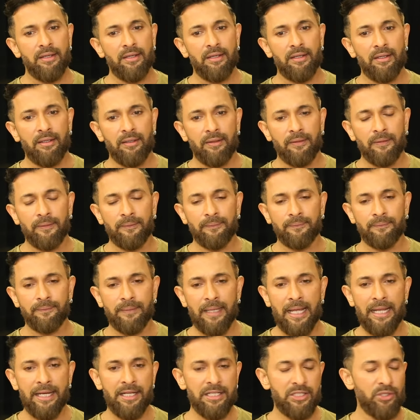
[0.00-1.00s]

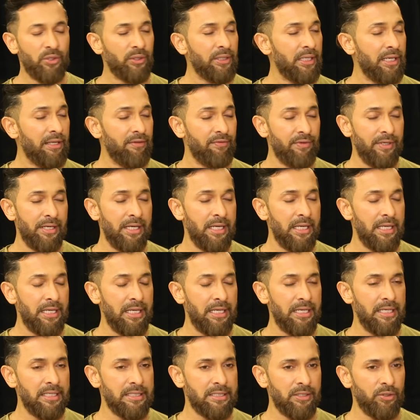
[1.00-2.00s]
And it's not that every day
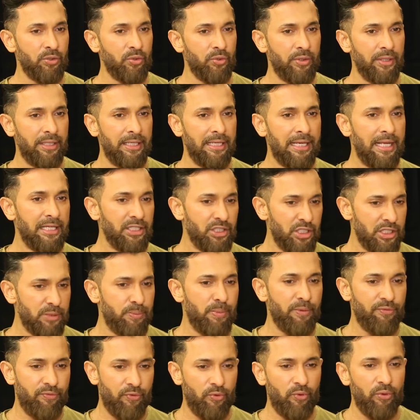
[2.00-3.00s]
is a good day. Like
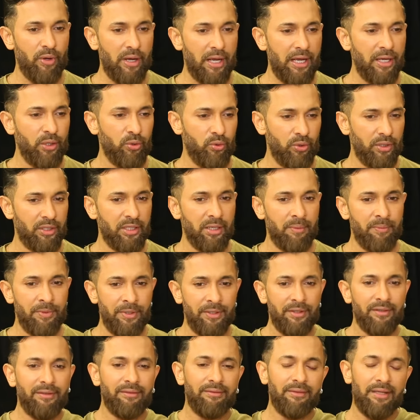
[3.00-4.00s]
just before I could come
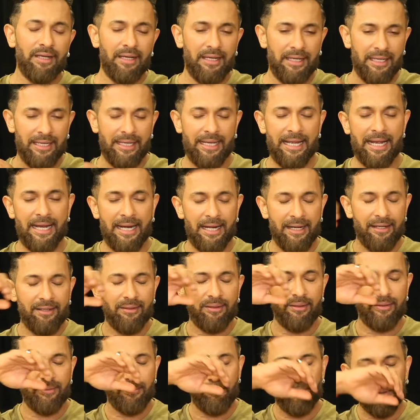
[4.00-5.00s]
here, I had
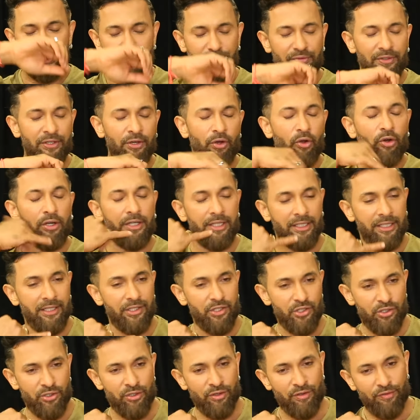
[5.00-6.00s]
a bit of an
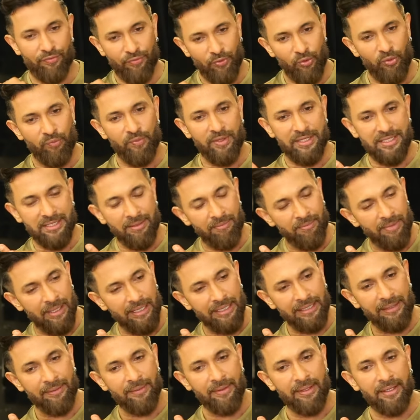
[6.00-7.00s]
altercation on the phone with
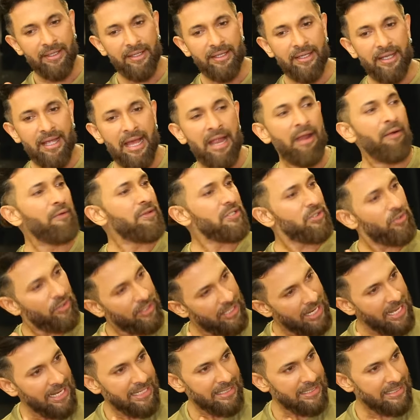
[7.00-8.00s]
somebody and it was
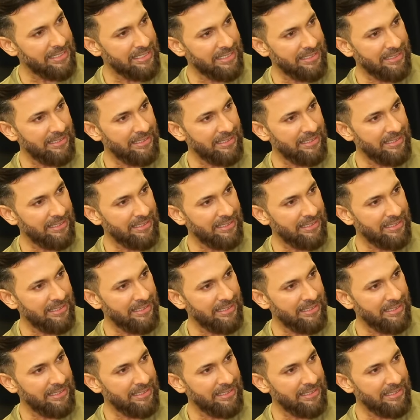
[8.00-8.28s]
not nice.